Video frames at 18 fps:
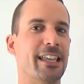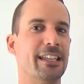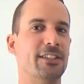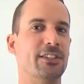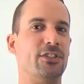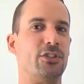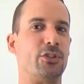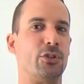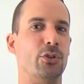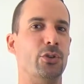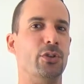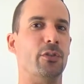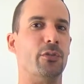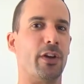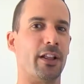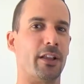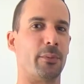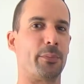is to
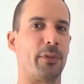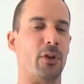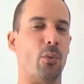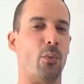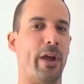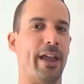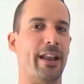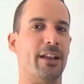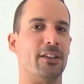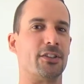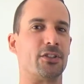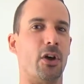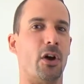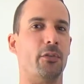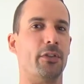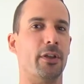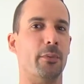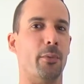develop the awareness
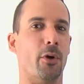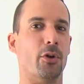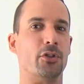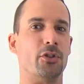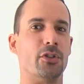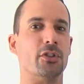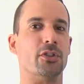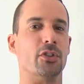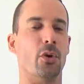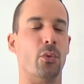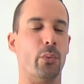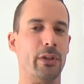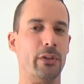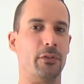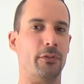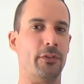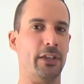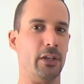of the emotions that
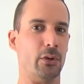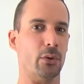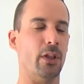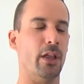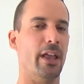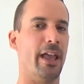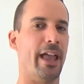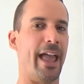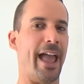we feel.